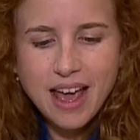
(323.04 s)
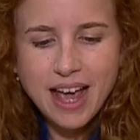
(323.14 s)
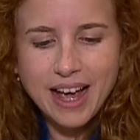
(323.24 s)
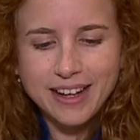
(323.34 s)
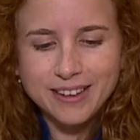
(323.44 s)

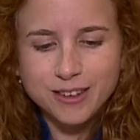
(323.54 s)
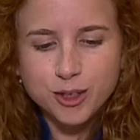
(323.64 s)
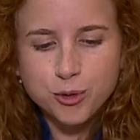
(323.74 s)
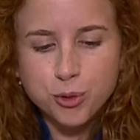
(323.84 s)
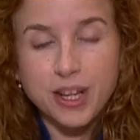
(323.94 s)
And
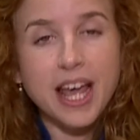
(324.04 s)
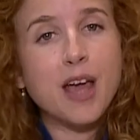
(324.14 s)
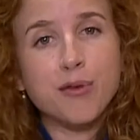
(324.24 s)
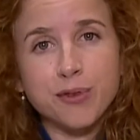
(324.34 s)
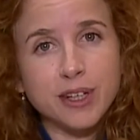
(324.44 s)
today
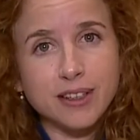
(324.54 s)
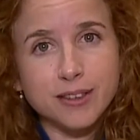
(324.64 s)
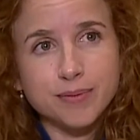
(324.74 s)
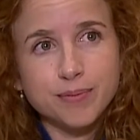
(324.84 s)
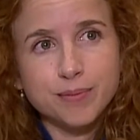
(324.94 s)
I
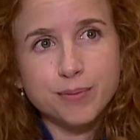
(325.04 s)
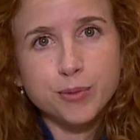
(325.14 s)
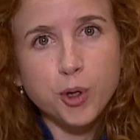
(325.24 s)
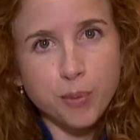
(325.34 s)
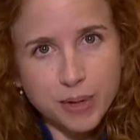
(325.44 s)
feel
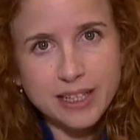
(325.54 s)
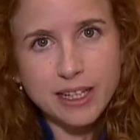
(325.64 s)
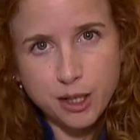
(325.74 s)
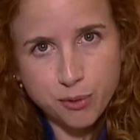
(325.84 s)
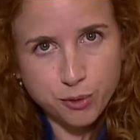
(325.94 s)

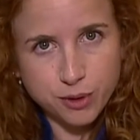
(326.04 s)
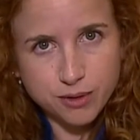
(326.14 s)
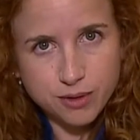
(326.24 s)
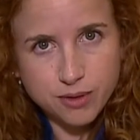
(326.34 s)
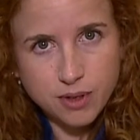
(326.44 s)
completely
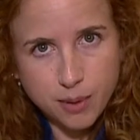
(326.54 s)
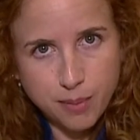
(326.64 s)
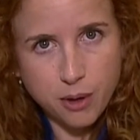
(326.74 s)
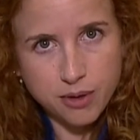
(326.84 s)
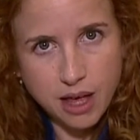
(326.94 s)
different
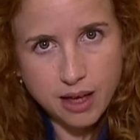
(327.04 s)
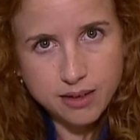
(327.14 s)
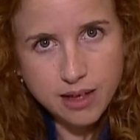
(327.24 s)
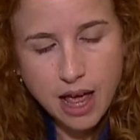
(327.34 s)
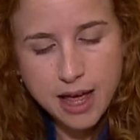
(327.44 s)
about that.
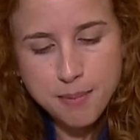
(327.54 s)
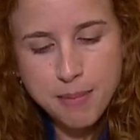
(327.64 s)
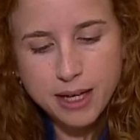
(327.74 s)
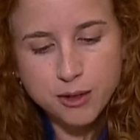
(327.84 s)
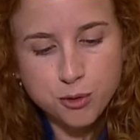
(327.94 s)
I
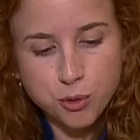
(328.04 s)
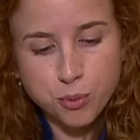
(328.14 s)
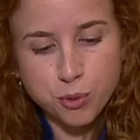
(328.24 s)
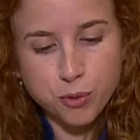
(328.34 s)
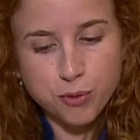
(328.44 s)
managed to
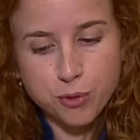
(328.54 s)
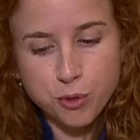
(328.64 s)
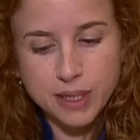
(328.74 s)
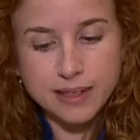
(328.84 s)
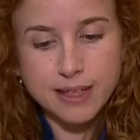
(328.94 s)
prove to
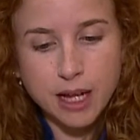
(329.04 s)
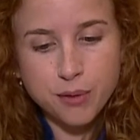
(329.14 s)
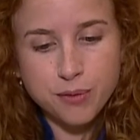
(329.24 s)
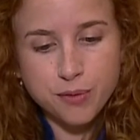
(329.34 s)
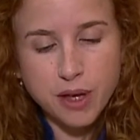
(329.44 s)

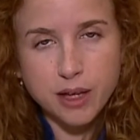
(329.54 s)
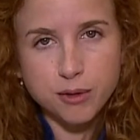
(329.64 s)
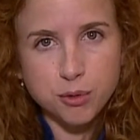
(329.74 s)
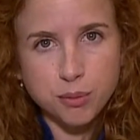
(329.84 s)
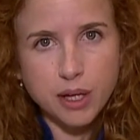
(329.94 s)
myself
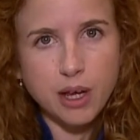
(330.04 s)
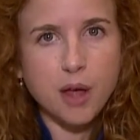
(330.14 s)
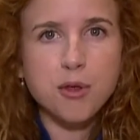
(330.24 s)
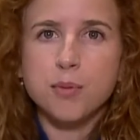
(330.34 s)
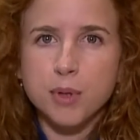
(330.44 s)
and to many
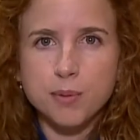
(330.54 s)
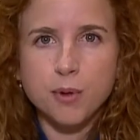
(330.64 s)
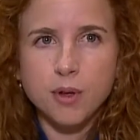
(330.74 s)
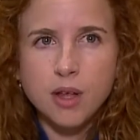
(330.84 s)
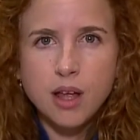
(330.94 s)
other
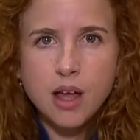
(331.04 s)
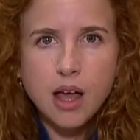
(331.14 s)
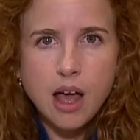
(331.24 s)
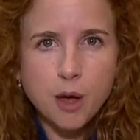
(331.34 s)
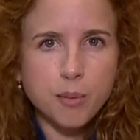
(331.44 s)
people
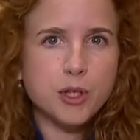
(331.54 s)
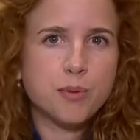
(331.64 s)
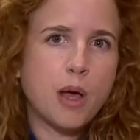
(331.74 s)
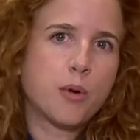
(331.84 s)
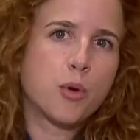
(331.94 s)
how
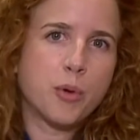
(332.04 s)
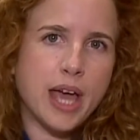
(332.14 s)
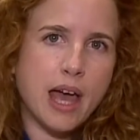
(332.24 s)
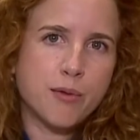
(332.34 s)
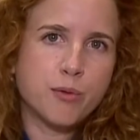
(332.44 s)
much power we
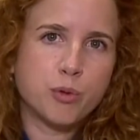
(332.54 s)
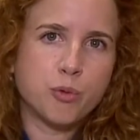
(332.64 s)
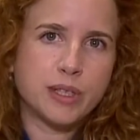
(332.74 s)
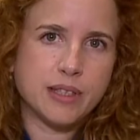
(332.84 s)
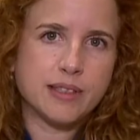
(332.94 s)
have when
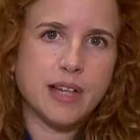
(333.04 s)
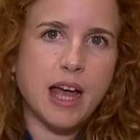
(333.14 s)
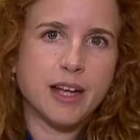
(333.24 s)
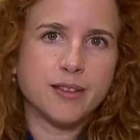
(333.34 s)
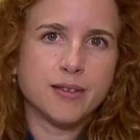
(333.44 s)
we
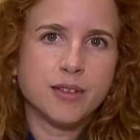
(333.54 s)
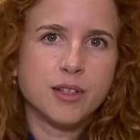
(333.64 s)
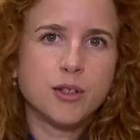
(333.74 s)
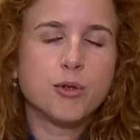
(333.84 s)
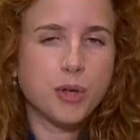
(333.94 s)
decide
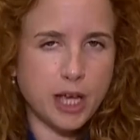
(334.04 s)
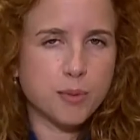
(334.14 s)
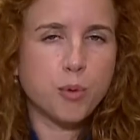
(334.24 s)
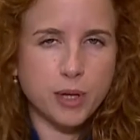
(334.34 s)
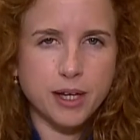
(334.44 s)
to
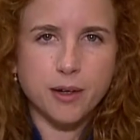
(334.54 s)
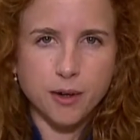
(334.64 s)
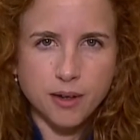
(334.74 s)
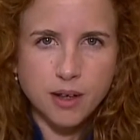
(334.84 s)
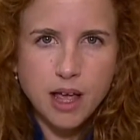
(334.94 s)
get
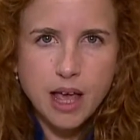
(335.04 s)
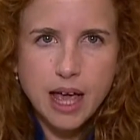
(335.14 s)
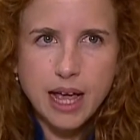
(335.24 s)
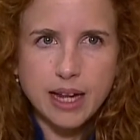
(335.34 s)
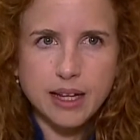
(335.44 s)
political,
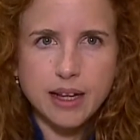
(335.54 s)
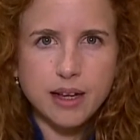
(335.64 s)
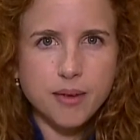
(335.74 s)
and